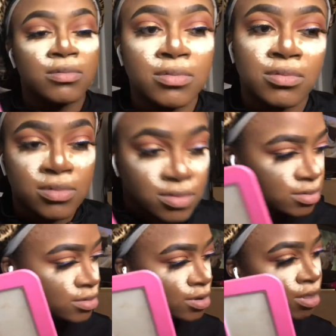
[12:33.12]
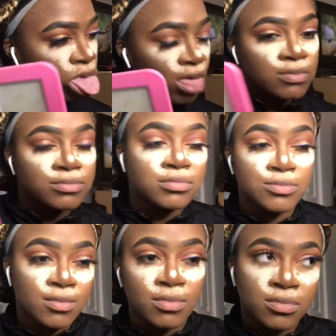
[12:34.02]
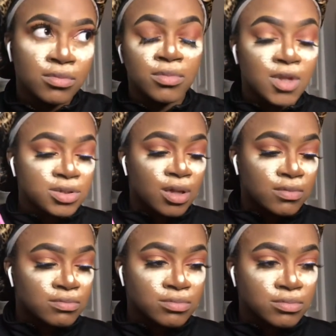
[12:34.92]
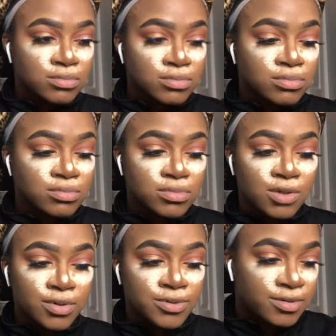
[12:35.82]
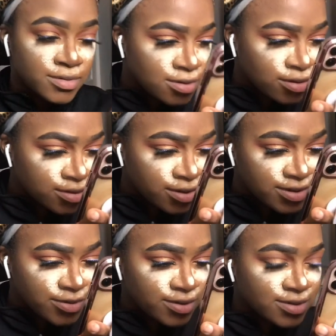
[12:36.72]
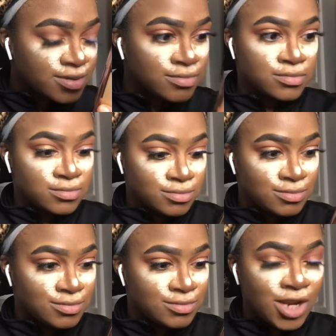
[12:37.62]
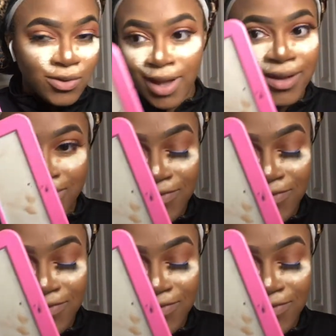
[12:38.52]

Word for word: going in with the CoverGirl powder that I typically do use to, or no, I'm actually